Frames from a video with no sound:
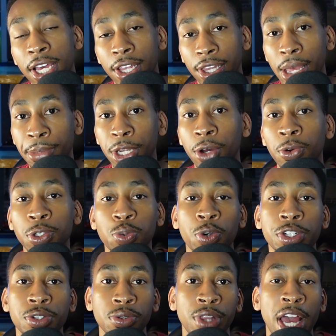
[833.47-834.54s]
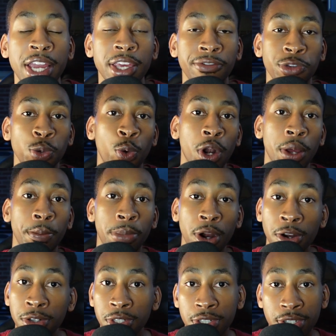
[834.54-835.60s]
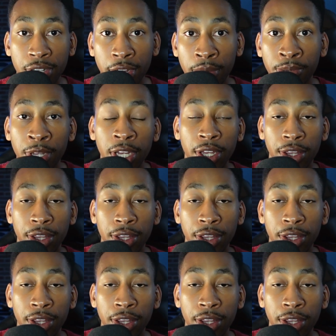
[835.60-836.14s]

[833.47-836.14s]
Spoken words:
Let me know which ones you like. If you want to purchase them,